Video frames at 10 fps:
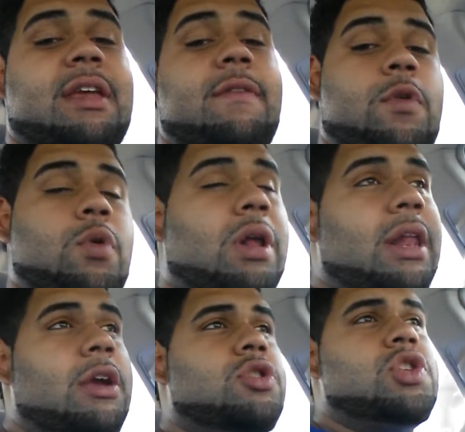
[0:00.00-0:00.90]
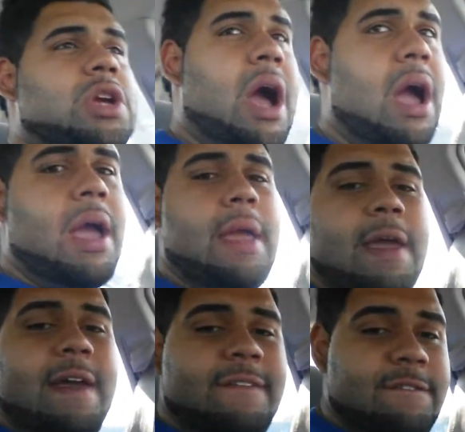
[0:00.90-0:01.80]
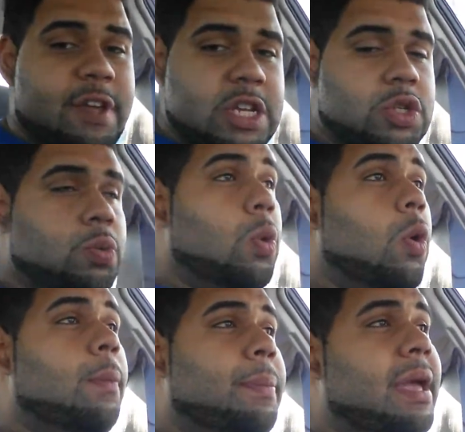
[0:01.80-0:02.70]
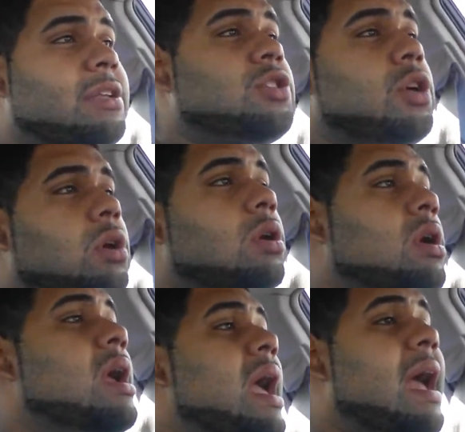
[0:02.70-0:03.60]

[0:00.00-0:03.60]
to give you clear shot, visual picture,